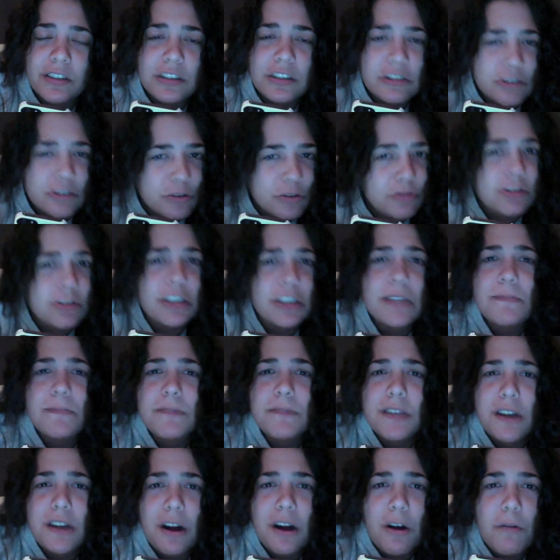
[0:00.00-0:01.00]
because you're a
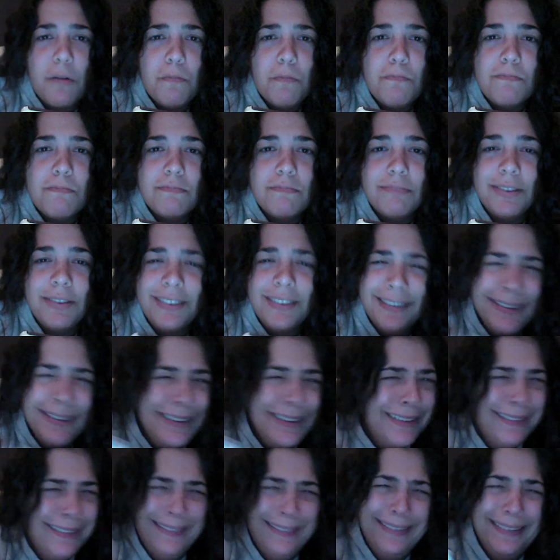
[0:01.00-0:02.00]
symbol of hope.
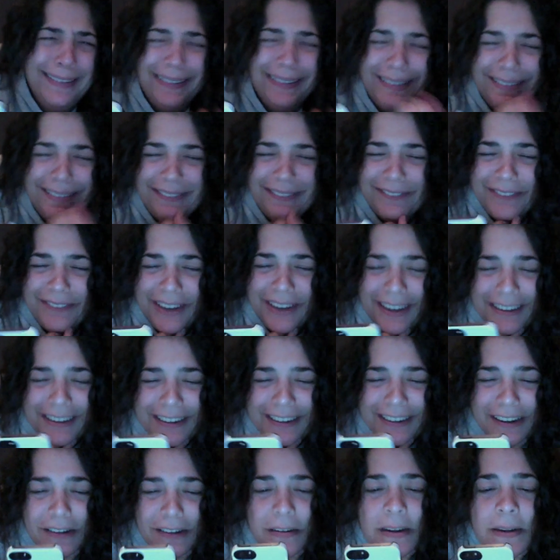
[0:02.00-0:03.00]
I don't
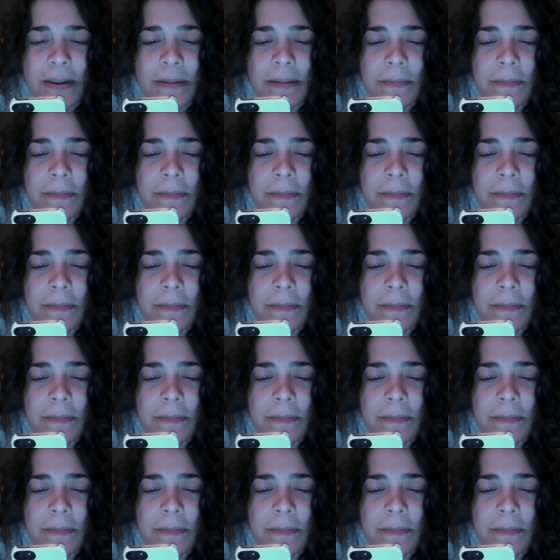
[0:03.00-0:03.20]
fucking know.